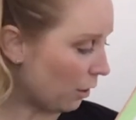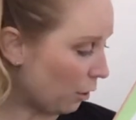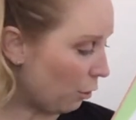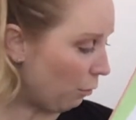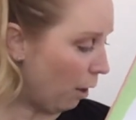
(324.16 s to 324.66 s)

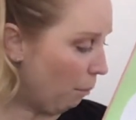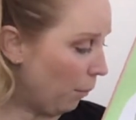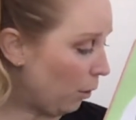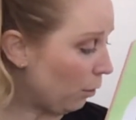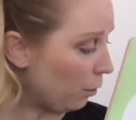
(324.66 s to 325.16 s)

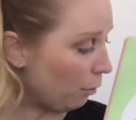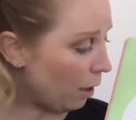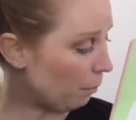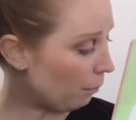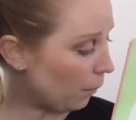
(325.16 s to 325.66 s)
Grumble,
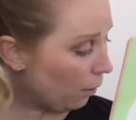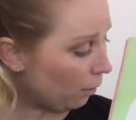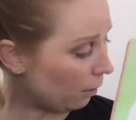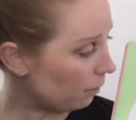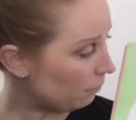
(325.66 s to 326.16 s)

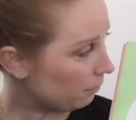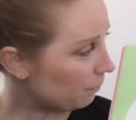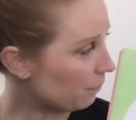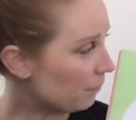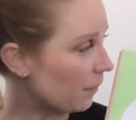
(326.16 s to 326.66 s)
grumble.
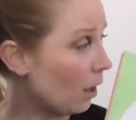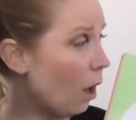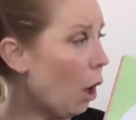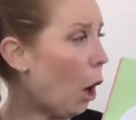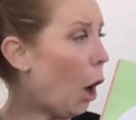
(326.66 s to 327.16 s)

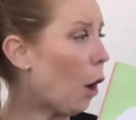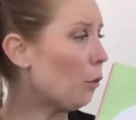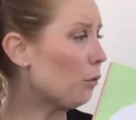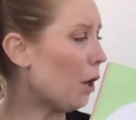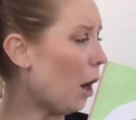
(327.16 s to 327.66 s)

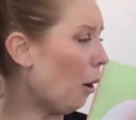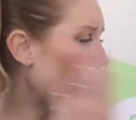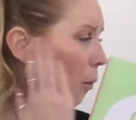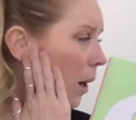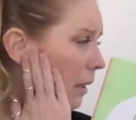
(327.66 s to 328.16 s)
Oh
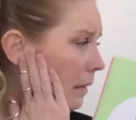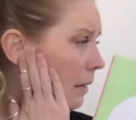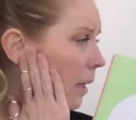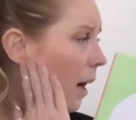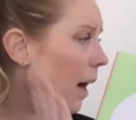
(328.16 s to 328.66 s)
no!
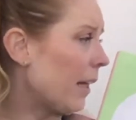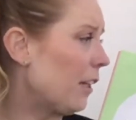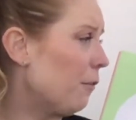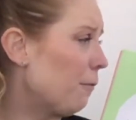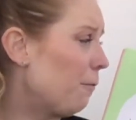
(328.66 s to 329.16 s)
I
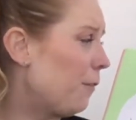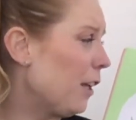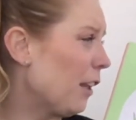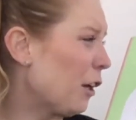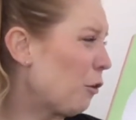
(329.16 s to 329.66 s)
can
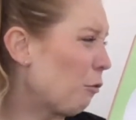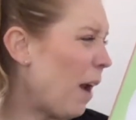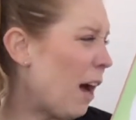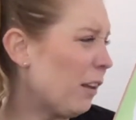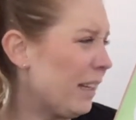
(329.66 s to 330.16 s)
feel it
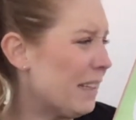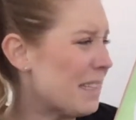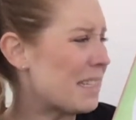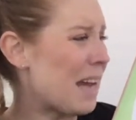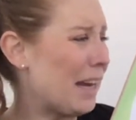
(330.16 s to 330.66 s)
growling
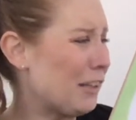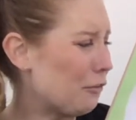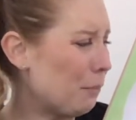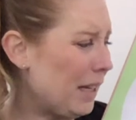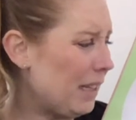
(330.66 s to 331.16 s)
inside of
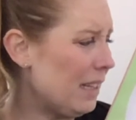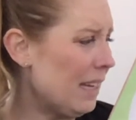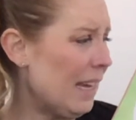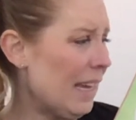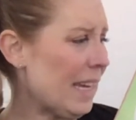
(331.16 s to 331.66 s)
me.
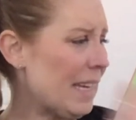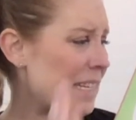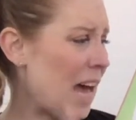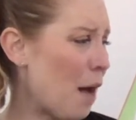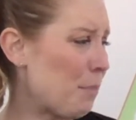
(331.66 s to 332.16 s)
It's
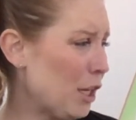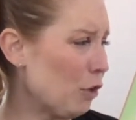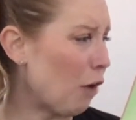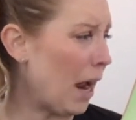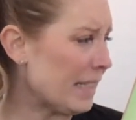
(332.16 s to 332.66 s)
happening
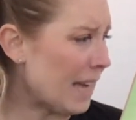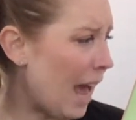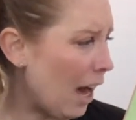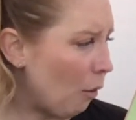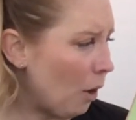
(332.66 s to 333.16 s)
right
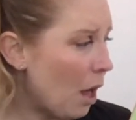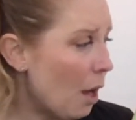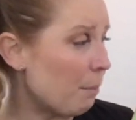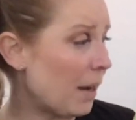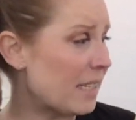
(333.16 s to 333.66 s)
now!
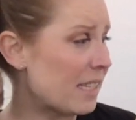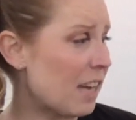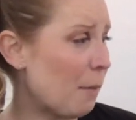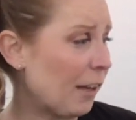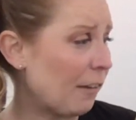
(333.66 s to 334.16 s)
My
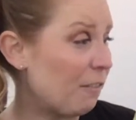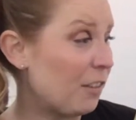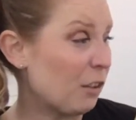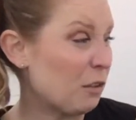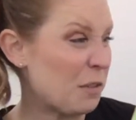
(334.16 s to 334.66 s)
stomach
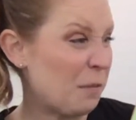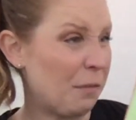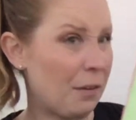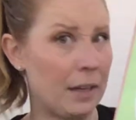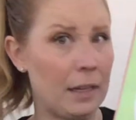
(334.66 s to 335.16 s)
feels
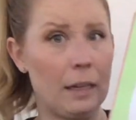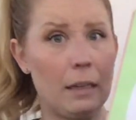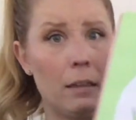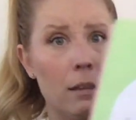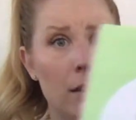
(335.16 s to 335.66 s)
funny.